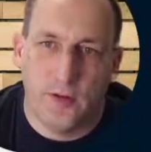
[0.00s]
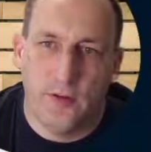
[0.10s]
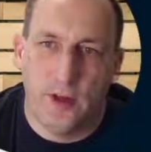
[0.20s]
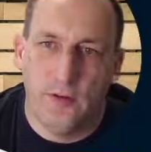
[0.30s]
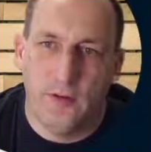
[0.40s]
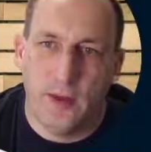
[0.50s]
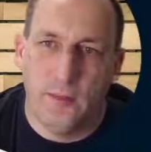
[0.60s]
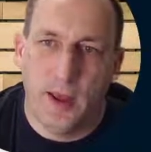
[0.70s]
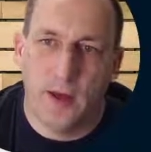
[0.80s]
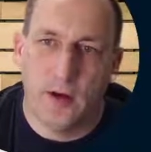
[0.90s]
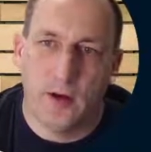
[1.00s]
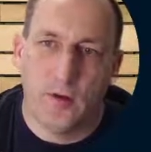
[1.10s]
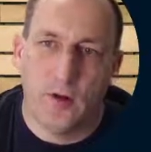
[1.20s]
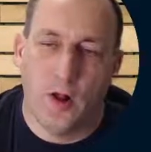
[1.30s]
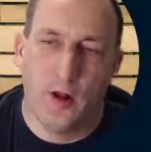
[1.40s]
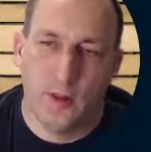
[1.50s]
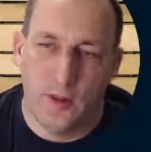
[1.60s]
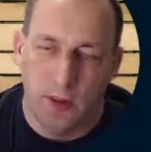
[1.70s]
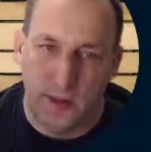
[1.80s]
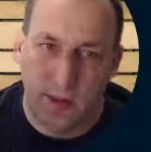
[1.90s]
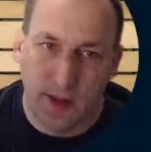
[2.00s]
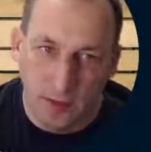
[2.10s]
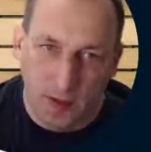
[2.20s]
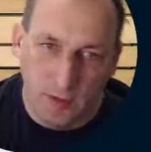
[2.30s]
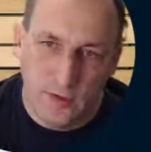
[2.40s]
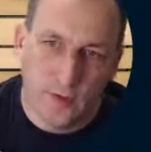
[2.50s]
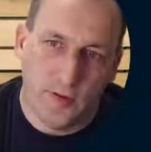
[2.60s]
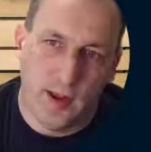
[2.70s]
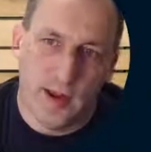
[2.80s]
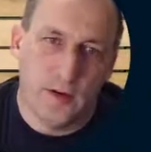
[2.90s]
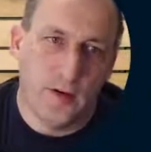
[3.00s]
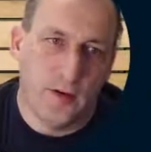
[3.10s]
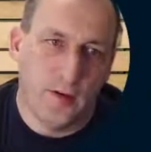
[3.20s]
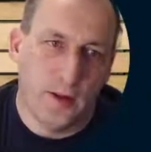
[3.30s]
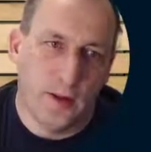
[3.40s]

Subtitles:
the changes I made are on the database to the site editor